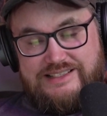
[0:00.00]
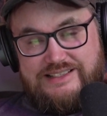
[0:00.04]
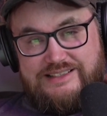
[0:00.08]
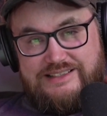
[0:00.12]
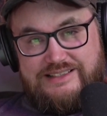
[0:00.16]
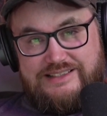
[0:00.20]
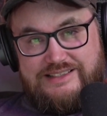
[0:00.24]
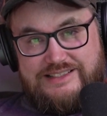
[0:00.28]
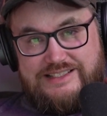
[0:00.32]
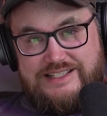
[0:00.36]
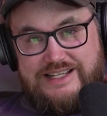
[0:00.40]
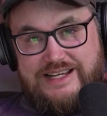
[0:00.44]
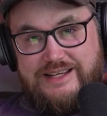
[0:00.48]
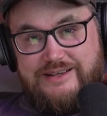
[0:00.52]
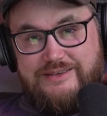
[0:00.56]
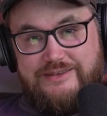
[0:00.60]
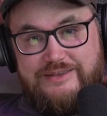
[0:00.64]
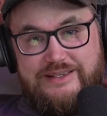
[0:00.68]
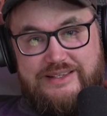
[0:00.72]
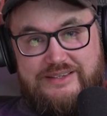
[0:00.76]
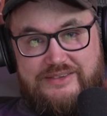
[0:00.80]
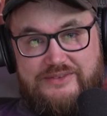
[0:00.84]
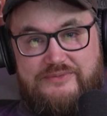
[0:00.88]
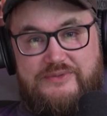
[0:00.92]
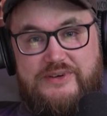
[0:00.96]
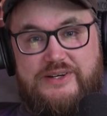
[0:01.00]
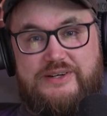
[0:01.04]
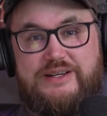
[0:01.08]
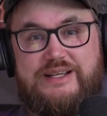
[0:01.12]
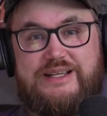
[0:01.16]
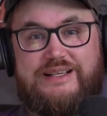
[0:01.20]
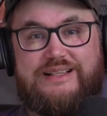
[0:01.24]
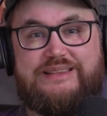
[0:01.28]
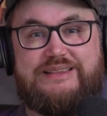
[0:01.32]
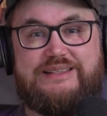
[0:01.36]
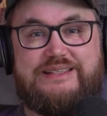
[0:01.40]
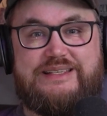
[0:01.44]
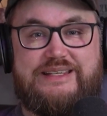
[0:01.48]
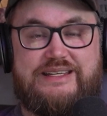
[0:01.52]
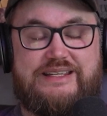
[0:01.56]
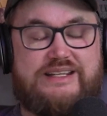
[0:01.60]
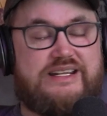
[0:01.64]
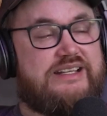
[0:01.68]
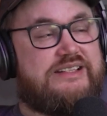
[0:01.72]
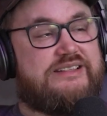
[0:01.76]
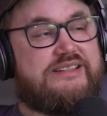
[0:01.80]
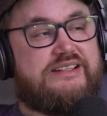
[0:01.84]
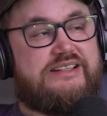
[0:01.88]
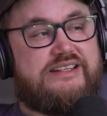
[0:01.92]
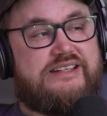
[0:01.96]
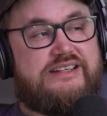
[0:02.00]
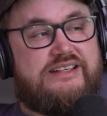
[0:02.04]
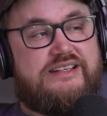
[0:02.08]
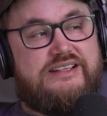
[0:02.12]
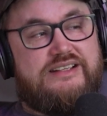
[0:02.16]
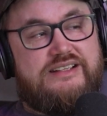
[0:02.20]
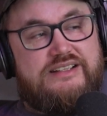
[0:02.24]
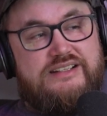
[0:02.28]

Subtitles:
the channel is very clean, and like